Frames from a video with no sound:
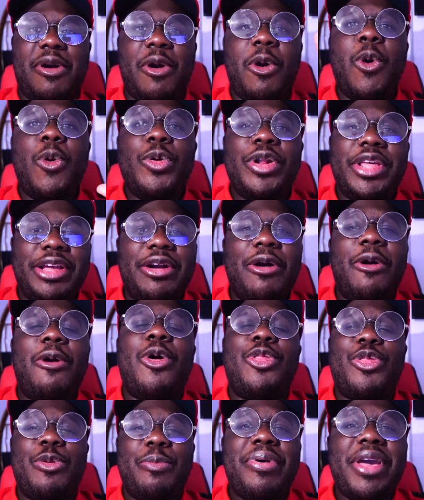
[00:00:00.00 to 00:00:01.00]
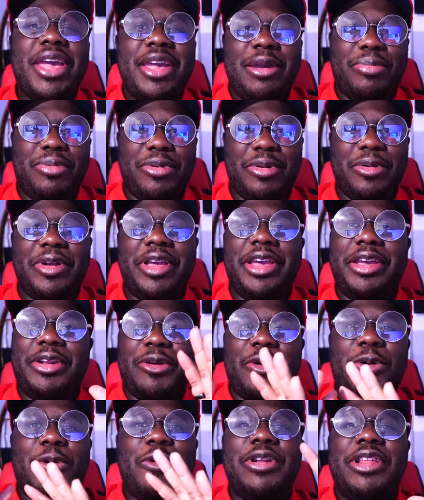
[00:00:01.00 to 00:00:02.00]
owning all the paper
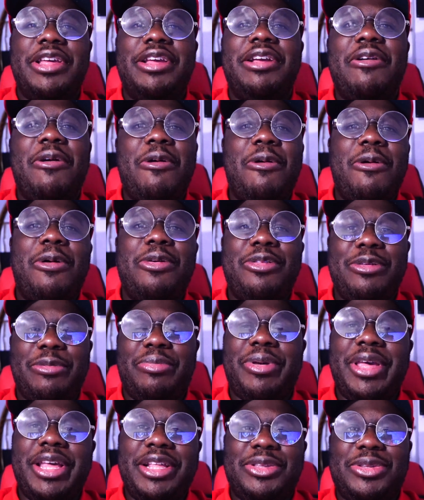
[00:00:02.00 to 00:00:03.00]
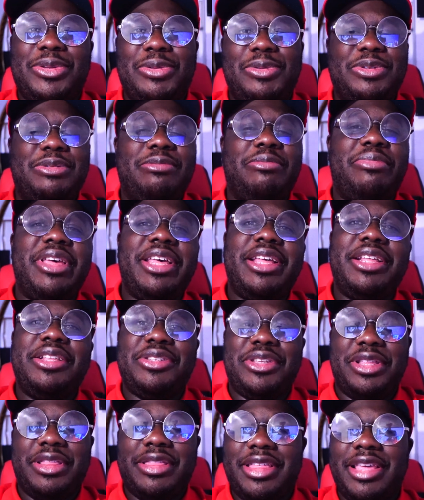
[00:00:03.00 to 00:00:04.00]
and owning all the pencils and
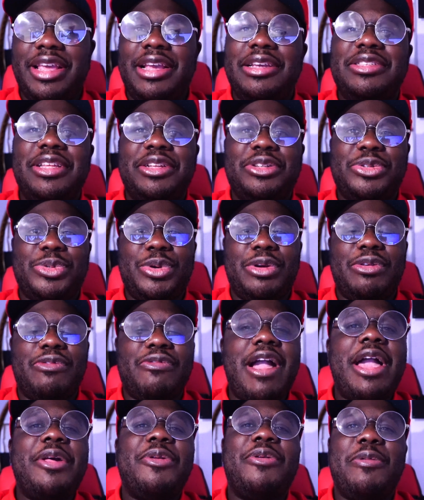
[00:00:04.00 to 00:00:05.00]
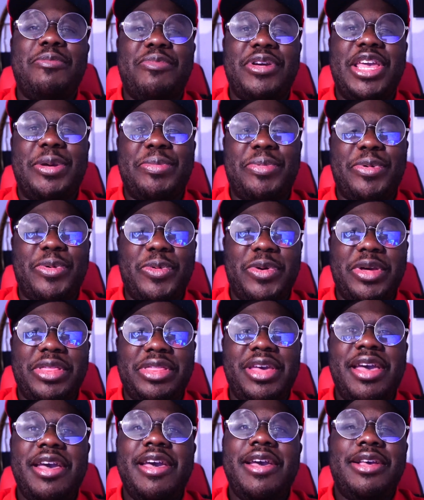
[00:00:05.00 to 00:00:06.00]
pens and things that you could write on paper
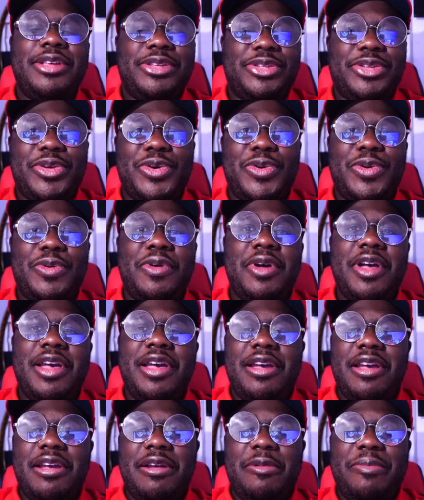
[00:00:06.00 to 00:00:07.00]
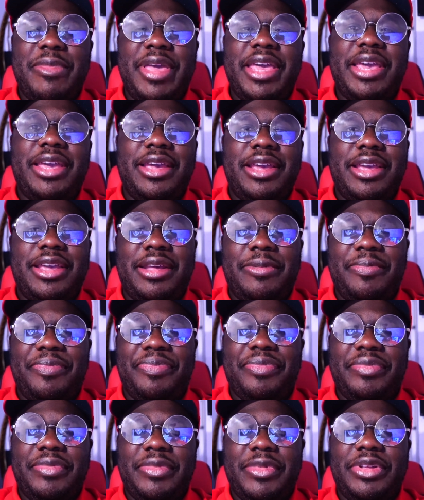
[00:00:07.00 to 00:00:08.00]
with, so making it
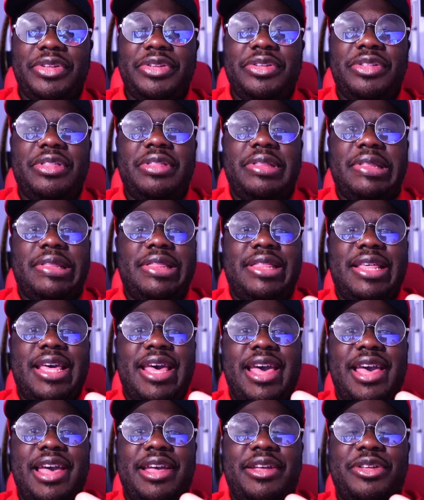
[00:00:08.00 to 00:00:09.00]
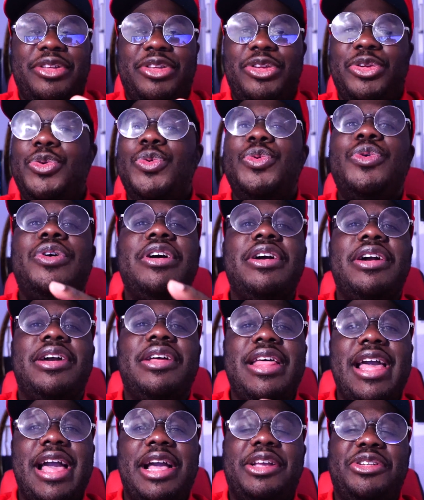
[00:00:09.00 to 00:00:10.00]
that you
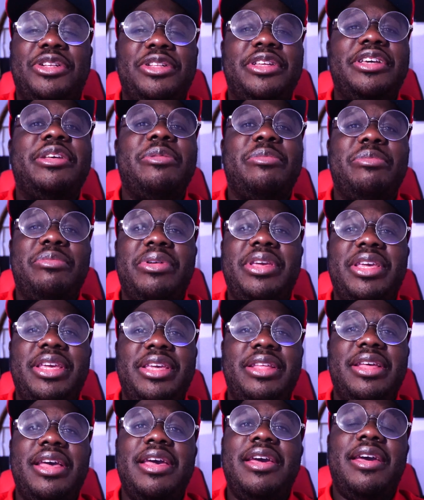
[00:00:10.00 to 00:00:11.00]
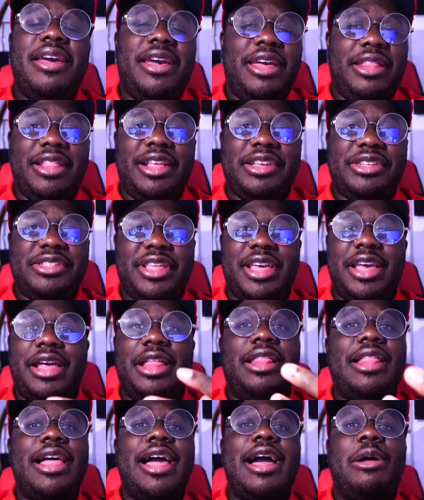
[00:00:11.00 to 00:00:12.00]
couldn't actually compete unless they
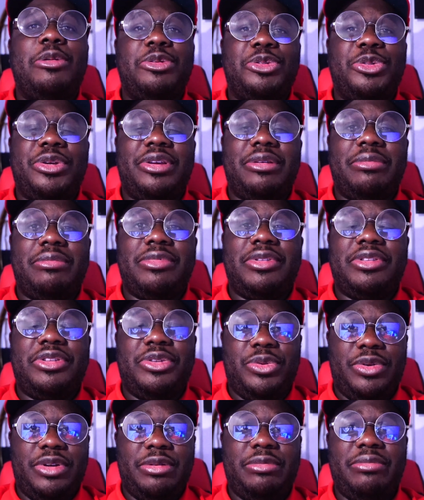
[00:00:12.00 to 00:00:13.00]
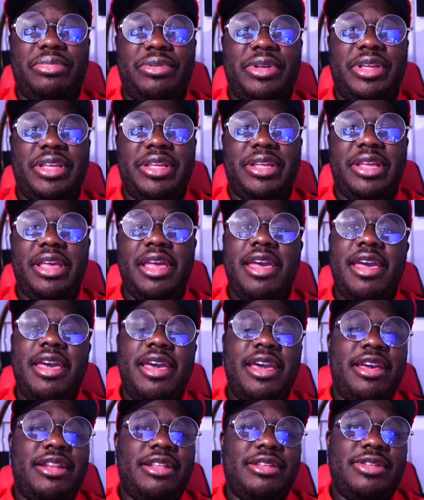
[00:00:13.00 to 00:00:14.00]
allowed you to compete.
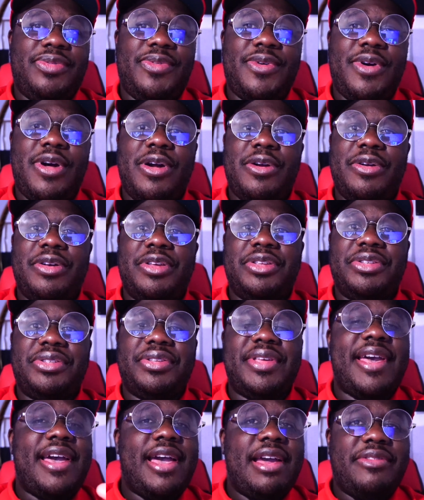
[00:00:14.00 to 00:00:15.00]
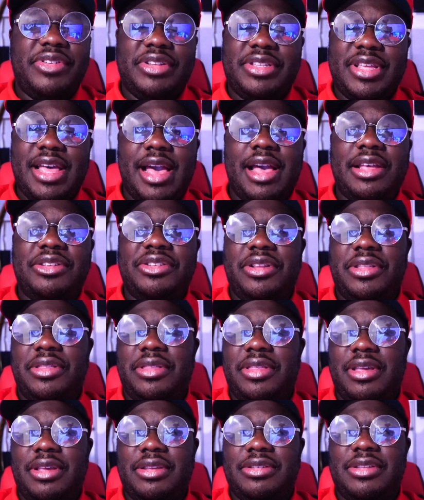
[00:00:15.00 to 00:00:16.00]
And as far as advertising
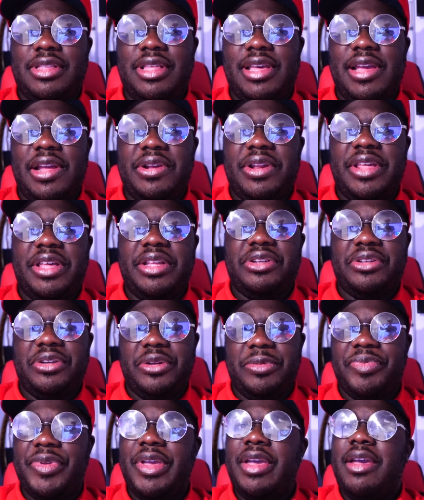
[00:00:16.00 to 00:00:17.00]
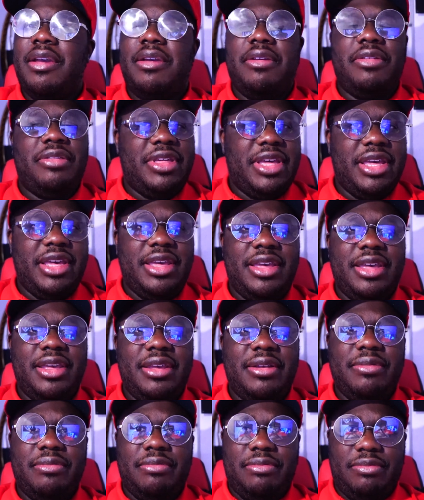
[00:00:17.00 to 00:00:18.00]
and things of that nature,
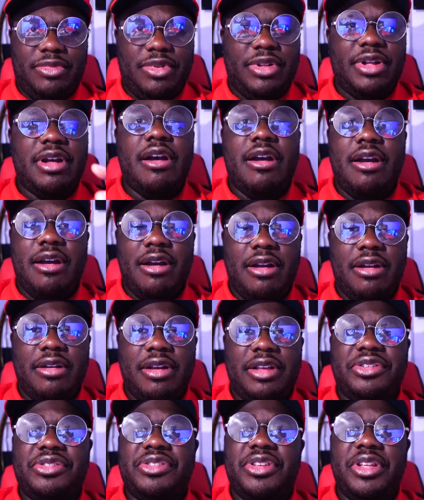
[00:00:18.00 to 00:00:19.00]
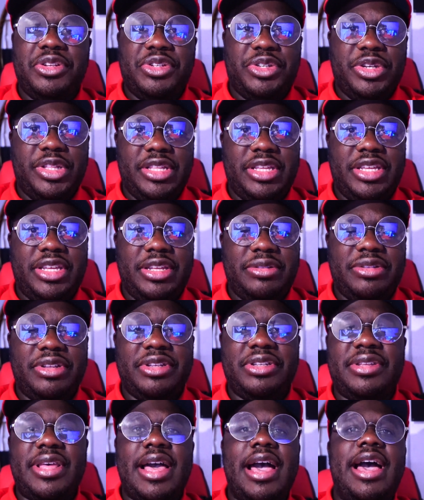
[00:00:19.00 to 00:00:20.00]
they are essentially
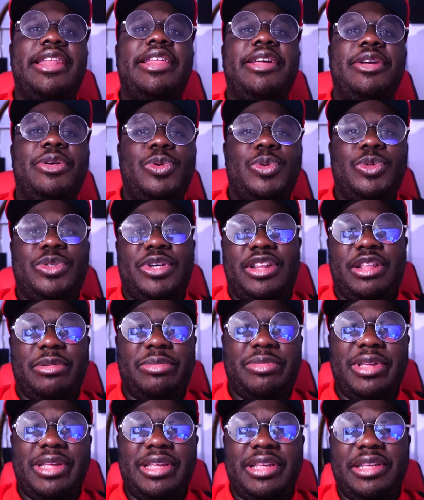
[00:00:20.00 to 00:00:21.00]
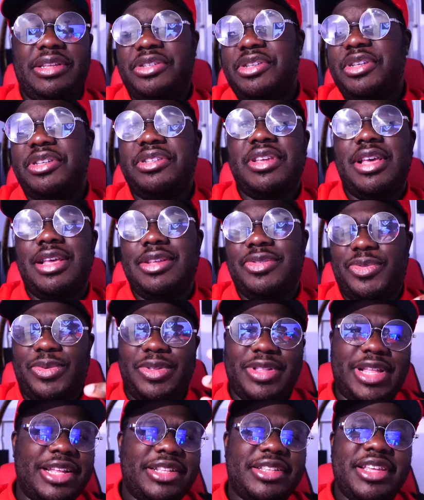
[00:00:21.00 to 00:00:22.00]
deciding who's going to be
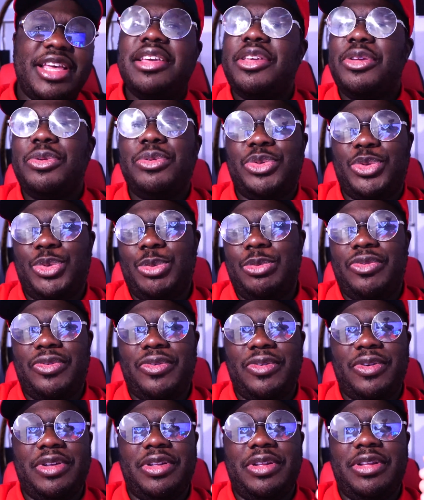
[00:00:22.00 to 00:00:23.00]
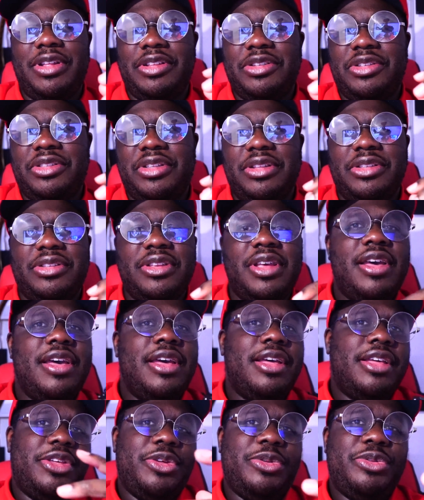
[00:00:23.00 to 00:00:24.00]
successful. Like, take YouTube for instance.
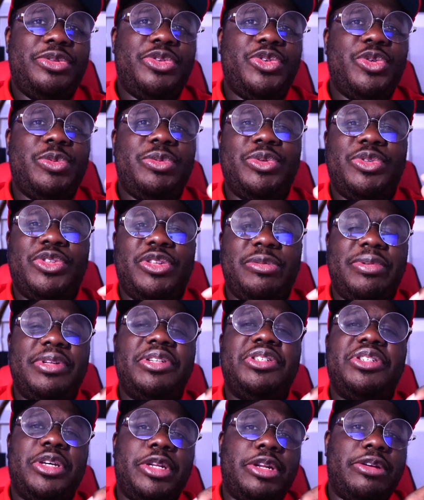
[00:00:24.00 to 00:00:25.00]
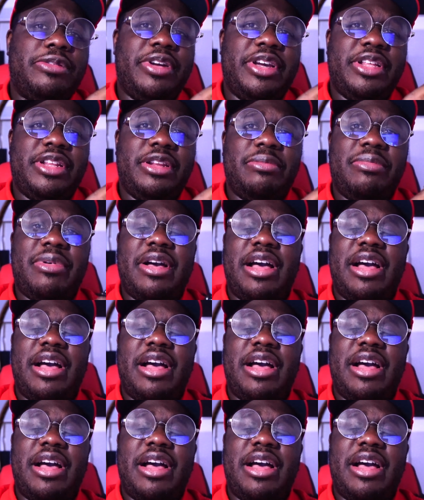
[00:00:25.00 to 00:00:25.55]
YouTube used to be generated